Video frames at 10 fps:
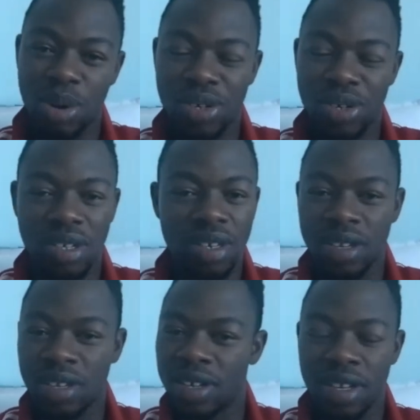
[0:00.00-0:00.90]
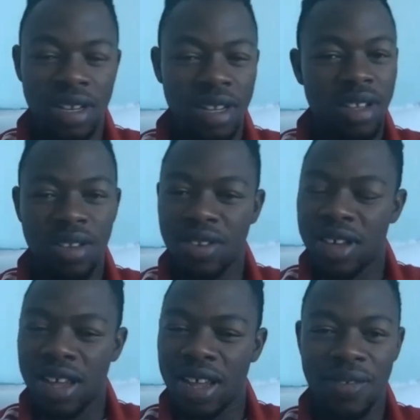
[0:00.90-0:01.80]
person, you
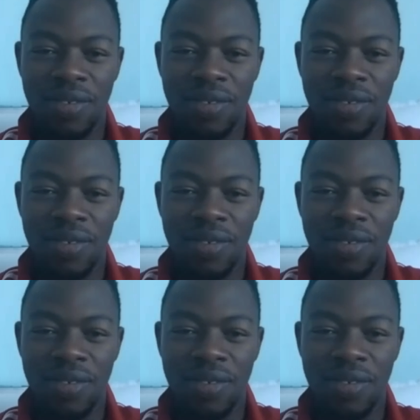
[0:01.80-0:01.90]
can't you're going